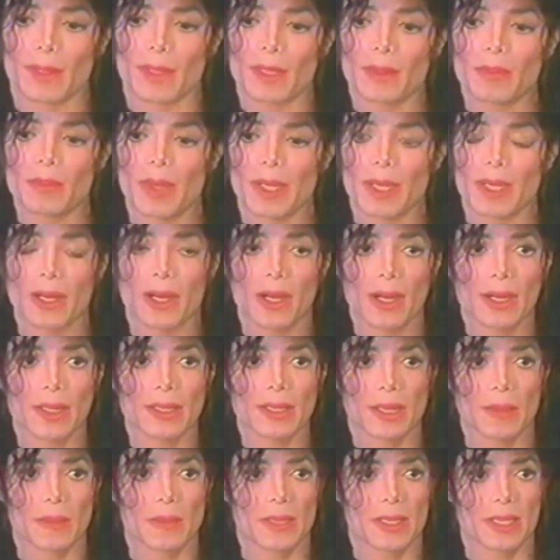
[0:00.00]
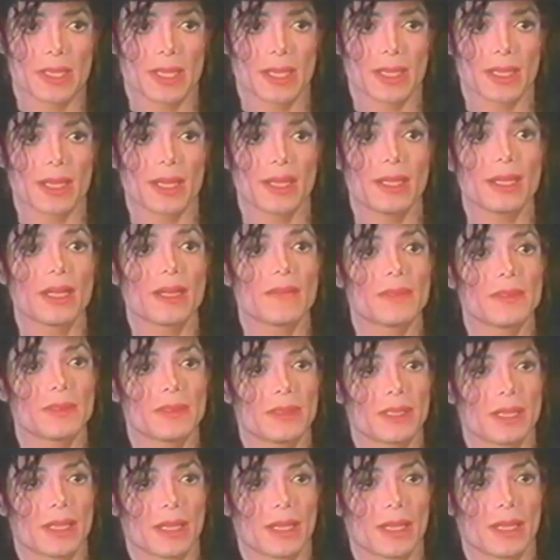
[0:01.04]
In my heart, I was saying, I love
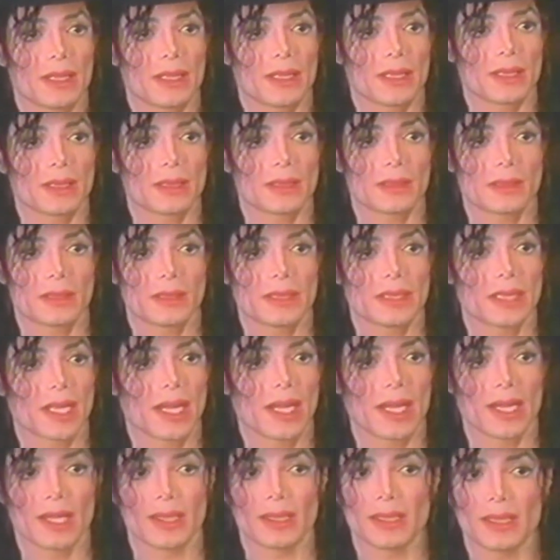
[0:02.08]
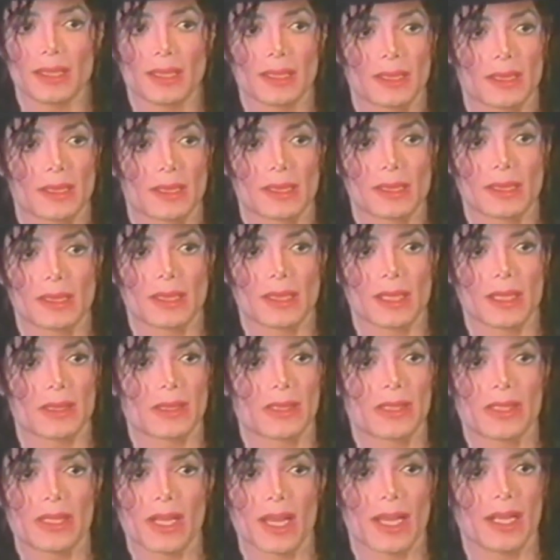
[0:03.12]
you, Diana. Shine
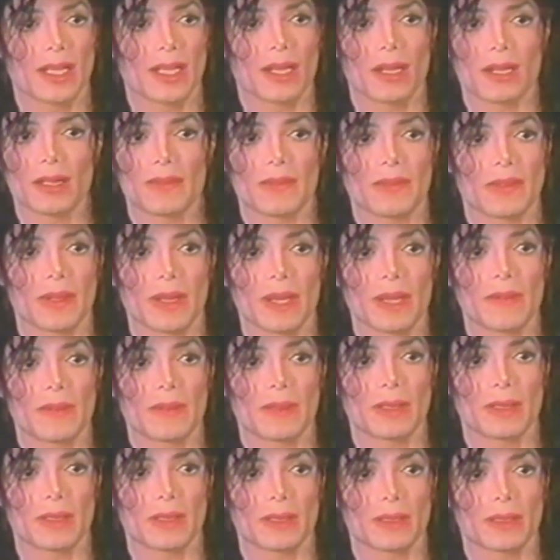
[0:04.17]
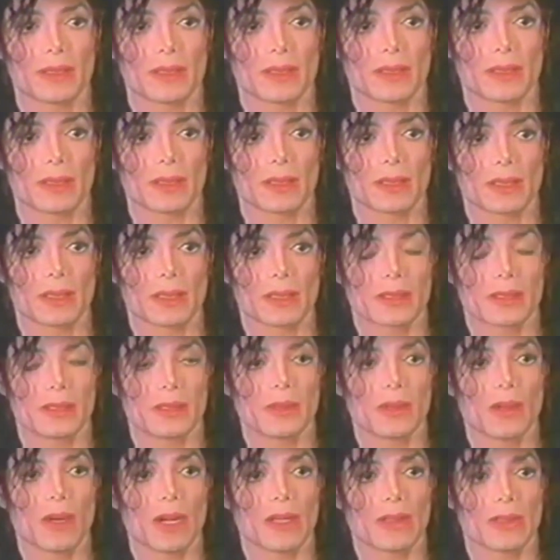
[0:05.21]
and shine on forever. Because
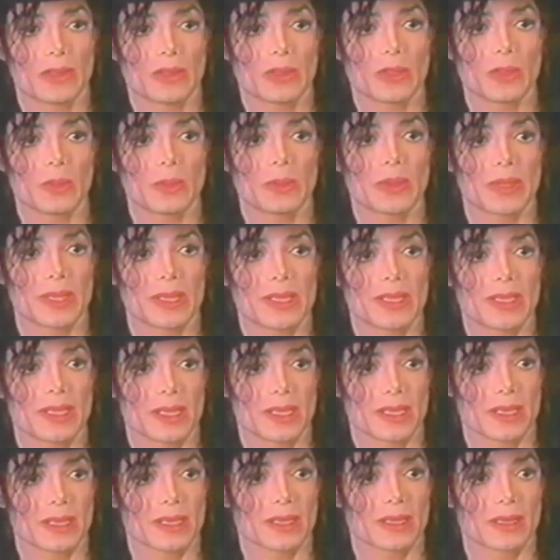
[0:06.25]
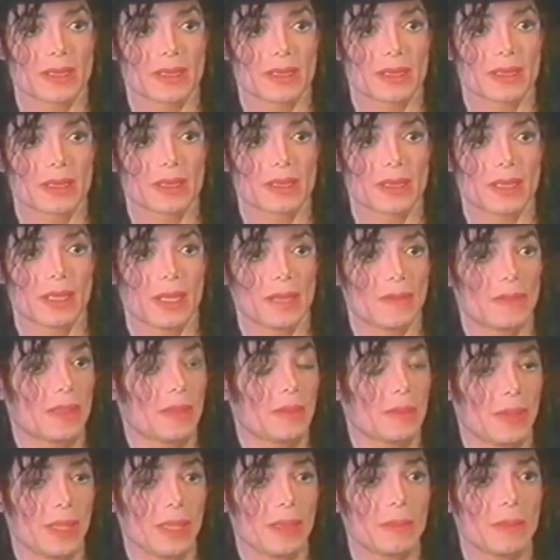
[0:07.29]
you are the true princess of
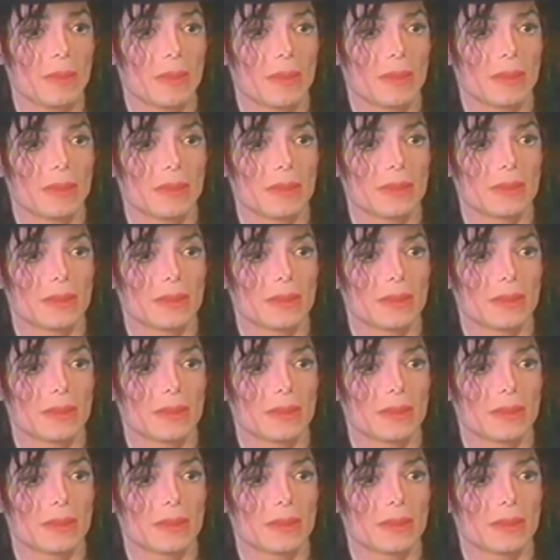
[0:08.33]
the people.